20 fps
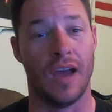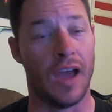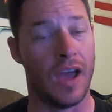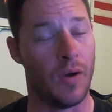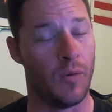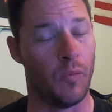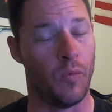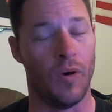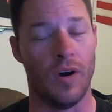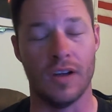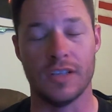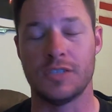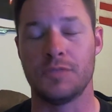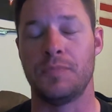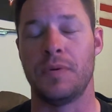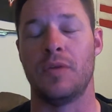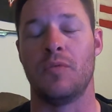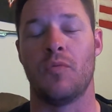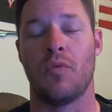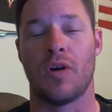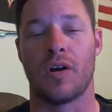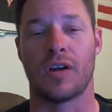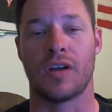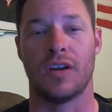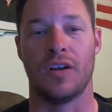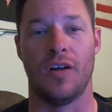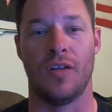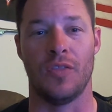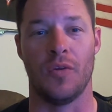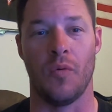and what's been
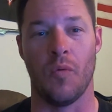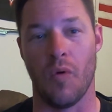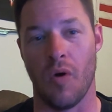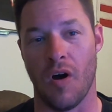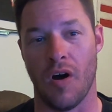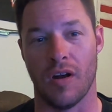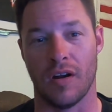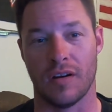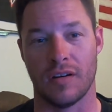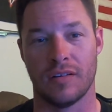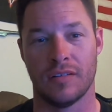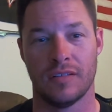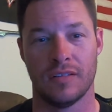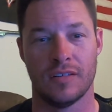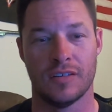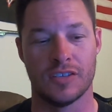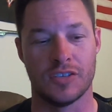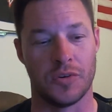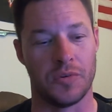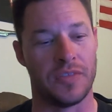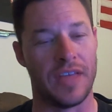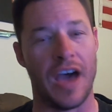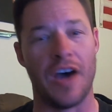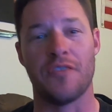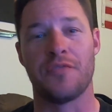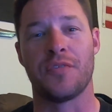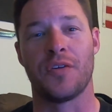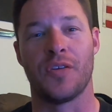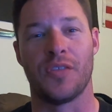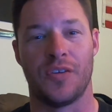working on the water. So
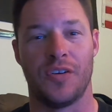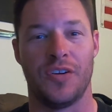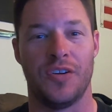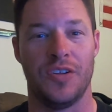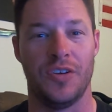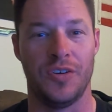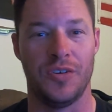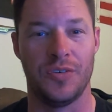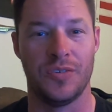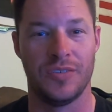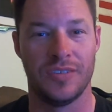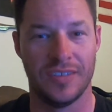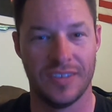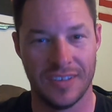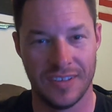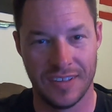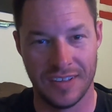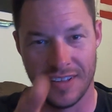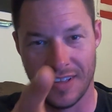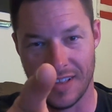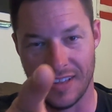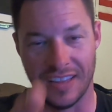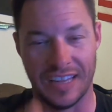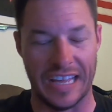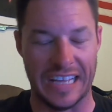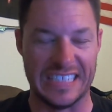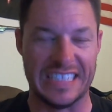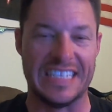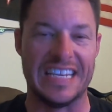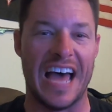without further ado,
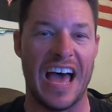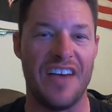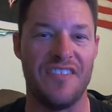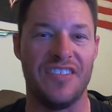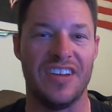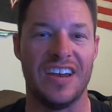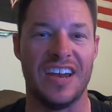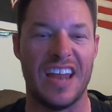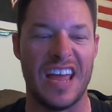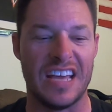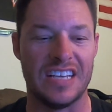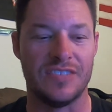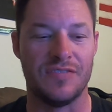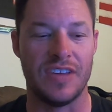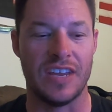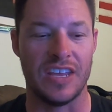let's dive into today's